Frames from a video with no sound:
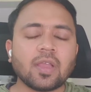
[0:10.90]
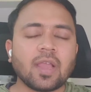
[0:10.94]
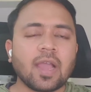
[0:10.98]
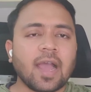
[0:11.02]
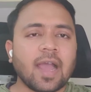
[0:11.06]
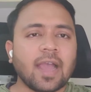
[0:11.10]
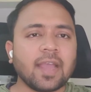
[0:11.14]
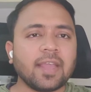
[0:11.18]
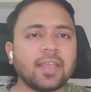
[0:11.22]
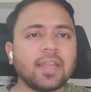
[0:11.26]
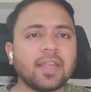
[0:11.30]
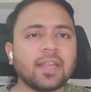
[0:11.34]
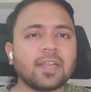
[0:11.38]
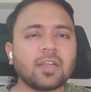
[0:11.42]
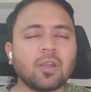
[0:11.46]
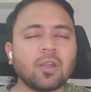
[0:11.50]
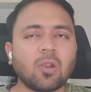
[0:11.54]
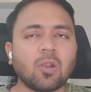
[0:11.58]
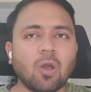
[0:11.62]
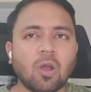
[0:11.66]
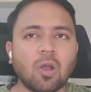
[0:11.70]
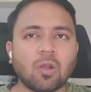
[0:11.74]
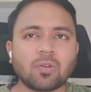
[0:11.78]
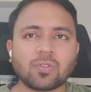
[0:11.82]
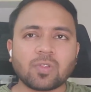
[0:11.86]
I get
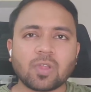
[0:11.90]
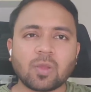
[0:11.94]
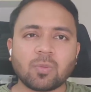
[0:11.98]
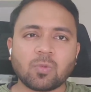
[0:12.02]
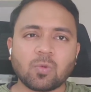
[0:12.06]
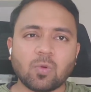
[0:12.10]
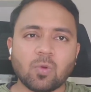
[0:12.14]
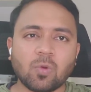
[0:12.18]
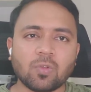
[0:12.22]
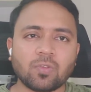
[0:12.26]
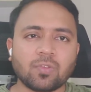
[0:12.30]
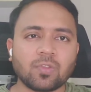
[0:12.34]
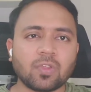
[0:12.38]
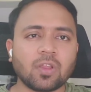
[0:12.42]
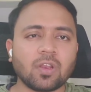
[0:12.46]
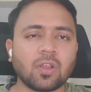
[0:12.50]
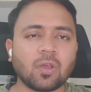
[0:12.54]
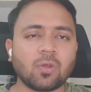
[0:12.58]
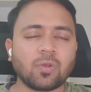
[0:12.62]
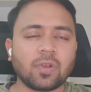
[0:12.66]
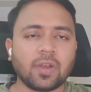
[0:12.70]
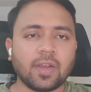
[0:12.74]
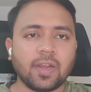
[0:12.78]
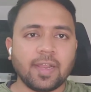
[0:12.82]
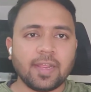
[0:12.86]
lots of questions
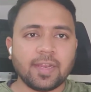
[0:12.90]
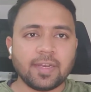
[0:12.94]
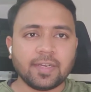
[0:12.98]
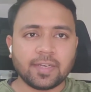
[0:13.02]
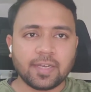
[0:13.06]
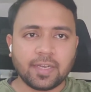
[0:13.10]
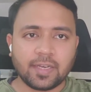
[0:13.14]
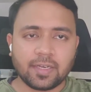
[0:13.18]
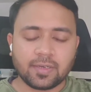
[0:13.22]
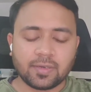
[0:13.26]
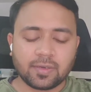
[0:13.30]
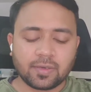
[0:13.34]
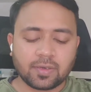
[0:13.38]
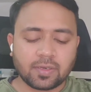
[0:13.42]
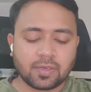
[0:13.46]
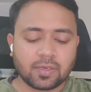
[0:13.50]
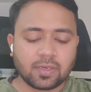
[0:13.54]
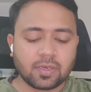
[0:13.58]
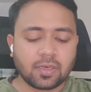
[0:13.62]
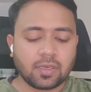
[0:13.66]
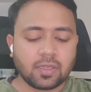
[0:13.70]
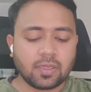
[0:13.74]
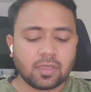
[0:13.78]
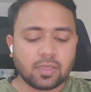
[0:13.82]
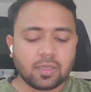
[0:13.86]
on LinkedIn
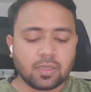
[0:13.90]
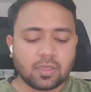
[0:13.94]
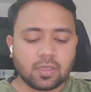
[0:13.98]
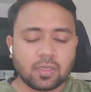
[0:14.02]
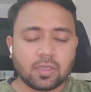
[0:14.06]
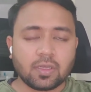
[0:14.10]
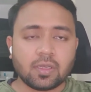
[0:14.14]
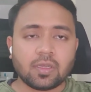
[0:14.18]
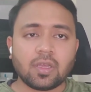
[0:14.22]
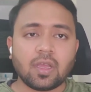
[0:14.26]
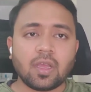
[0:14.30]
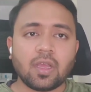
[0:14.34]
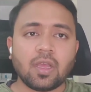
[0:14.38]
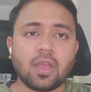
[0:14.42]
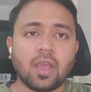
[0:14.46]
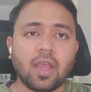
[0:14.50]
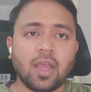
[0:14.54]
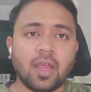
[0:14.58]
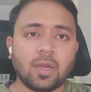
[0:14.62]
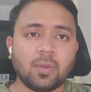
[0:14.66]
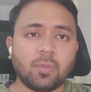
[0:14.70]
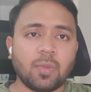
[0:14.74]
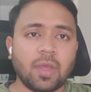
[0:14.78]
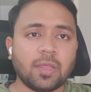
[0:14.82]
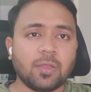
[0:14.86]

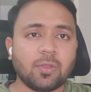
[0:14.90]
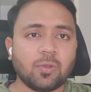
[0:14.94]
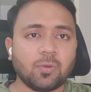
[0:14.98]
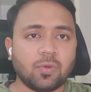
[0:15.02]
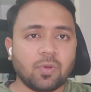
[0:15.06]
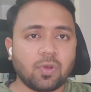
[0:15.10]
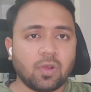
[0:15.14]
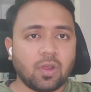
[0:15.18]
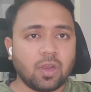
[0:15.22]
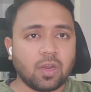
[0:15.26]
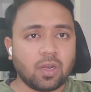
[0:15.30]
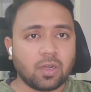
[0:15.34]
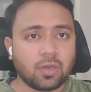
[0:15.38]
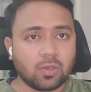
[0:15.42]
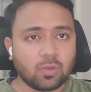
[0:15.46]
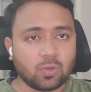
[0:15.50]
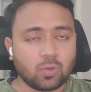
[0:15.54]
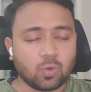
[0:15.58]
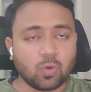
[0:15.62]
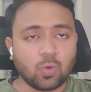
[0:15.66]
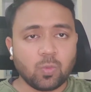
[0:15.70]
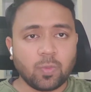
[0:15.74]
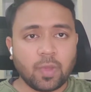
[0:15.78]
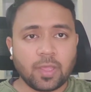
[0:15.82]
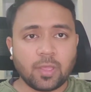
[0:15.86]
and
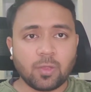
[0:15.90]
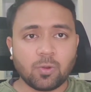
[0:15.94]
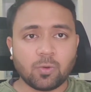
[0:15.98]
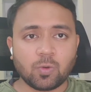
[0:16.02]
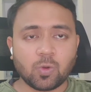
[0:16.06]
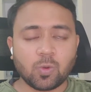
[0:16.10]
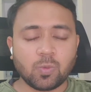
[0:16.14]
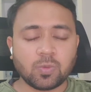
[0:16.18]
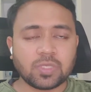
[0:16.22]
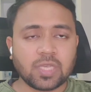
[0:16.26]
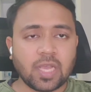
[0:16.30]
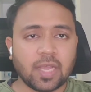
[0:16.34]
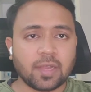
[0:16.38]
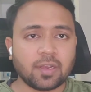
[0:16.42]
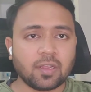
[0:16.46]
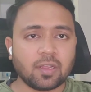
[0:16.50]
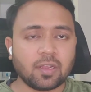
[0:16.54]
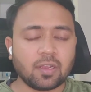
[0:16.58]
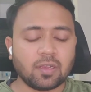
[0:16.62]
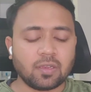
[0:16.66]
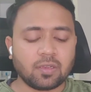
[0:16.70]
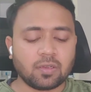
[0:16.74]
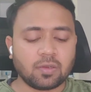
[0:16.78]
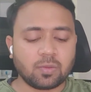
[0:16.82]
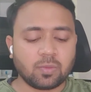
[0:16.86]
through my YouTube
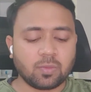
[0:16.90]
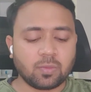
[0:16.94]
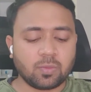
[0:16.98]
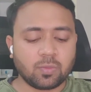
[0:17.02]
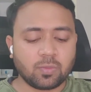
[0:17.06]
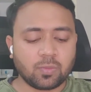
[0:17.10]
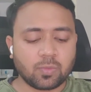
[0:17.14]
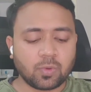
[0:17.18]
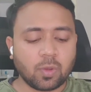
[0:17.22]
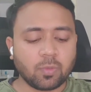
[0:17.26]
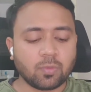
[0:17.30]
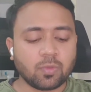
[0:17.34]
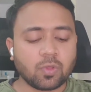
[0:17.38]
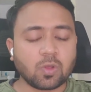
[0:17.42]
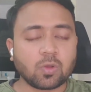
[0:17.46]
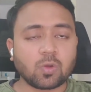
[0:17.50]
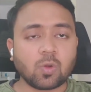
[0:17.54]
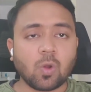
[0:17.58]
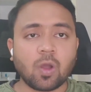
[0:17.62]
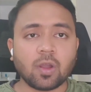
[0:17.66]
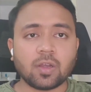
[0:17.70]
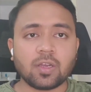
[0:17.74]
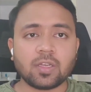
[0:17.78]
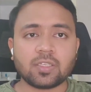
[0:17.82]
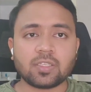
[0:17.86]
channel from the
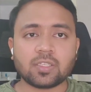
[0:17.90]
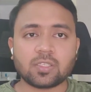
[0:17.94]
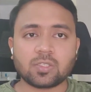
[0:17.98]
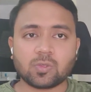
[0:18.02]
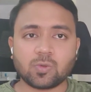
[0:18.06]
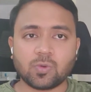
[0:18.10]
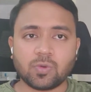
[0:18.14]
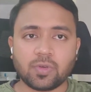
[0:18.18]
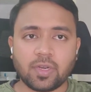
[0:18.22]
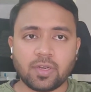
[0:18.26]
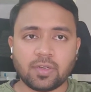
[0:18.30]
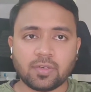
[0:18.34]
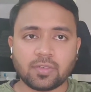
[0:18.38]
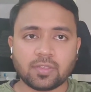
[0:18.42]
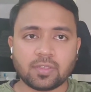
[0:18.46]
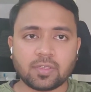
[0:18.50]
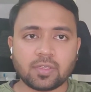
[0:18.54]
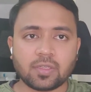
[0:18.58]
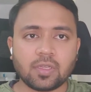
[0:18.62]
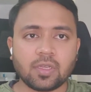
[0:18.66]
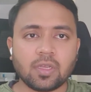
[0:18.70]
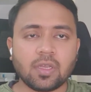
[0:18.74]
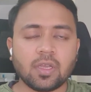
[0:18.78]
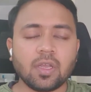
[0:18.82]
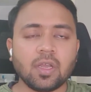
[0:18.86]
college students
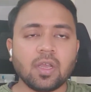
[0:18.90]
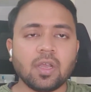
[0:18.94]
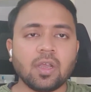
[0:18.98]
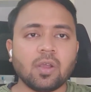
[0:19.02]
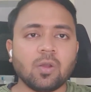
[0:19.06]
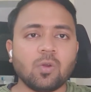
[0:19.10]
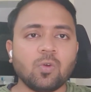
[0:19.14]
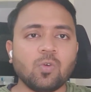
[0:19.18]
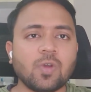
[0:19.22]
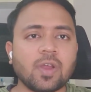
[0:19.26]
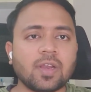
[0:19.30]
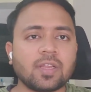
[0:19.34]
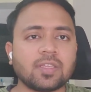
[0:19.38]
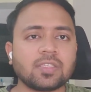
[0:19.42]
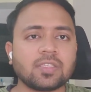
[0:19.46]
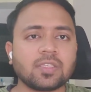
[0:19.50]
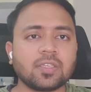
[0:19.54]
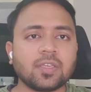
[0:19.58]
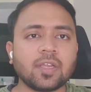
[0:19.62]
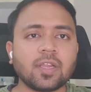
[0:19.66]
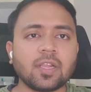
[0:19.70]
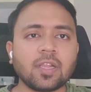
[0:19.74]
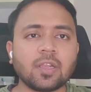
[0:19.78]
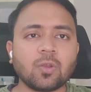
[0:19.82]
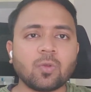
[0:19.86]
who are
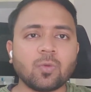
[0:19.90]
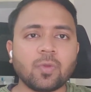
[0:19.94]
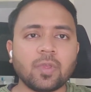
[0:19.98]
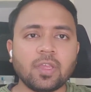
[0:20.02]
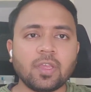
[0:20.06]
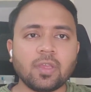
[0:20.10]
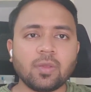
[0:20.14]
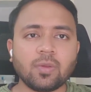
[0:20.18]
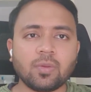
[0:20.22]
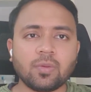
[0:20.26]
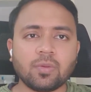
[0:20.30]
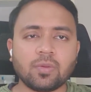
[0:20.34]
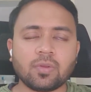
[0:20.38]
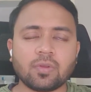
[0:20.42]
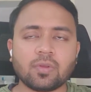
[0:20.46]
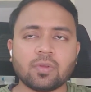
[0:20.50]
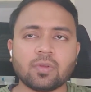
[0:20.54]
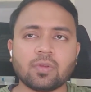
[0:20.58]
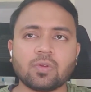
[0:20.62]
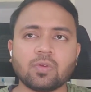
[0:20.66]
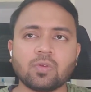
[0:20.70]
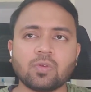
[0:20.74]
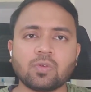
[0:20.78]
still doing